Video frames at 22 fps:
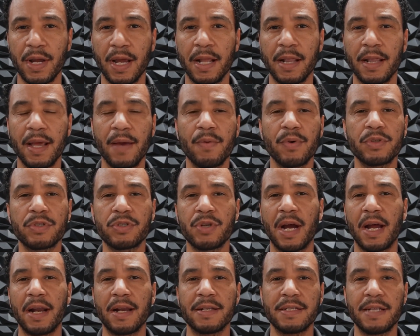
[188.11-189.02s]
and they will
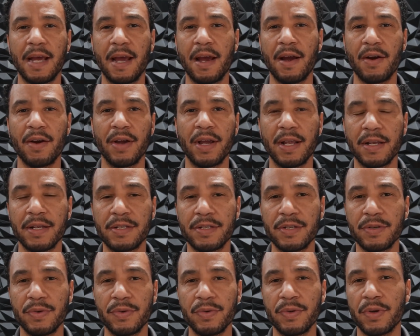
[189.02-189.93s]
try to tear
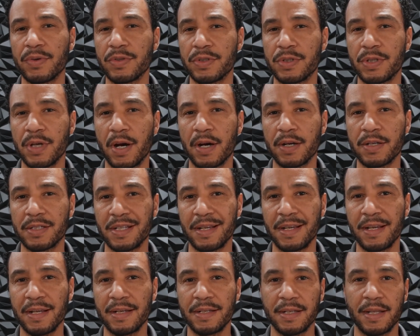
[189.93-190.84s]
into those ducts to
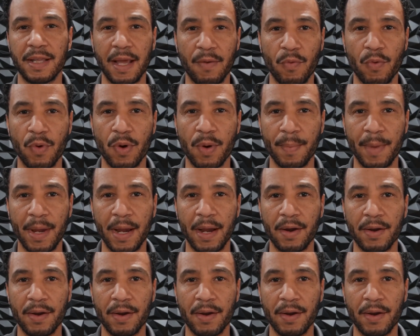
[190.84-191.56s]
get to that warm air.